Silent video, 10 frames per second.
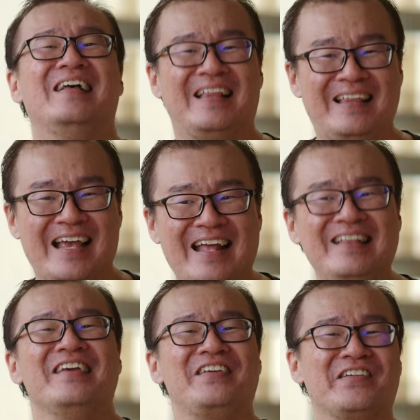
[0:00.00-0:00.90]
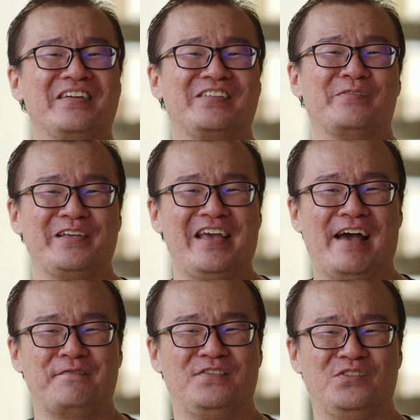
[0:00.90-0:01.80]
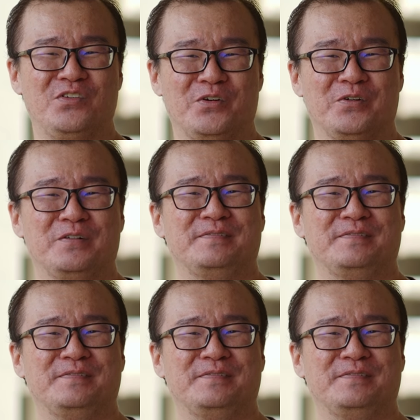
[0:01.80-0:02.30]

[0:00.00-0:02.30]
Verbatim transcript: then here is what you have to do.